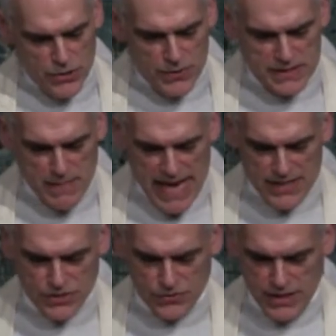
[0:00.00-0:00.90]
who his
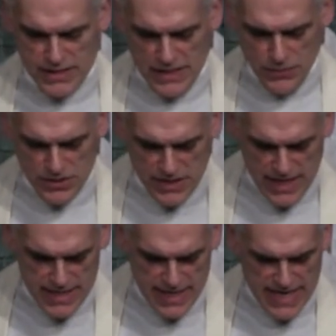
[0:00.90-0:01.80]
master is, he will
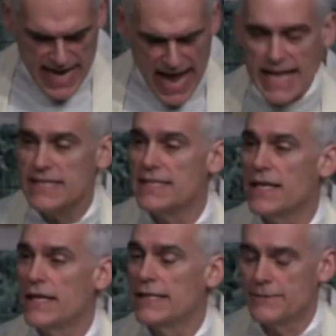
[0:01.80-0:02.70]
say that he has
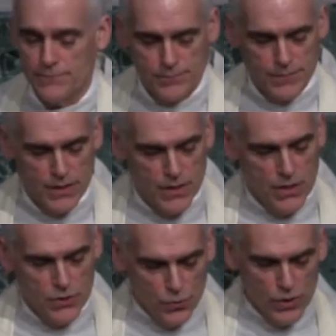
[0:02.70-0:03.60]
none,
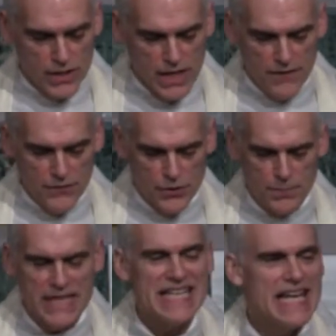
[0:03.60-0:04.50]
nor governor,
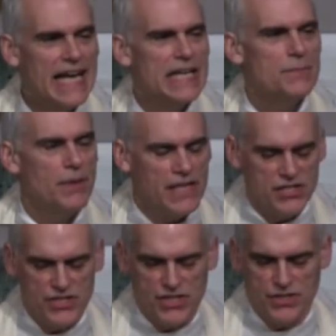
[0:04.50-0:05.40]
but none
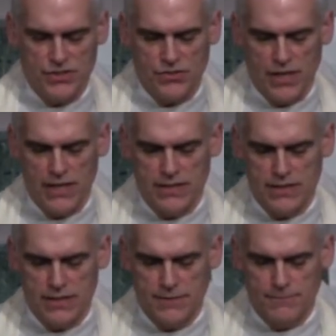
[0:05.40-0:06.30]
but Jesus Christ.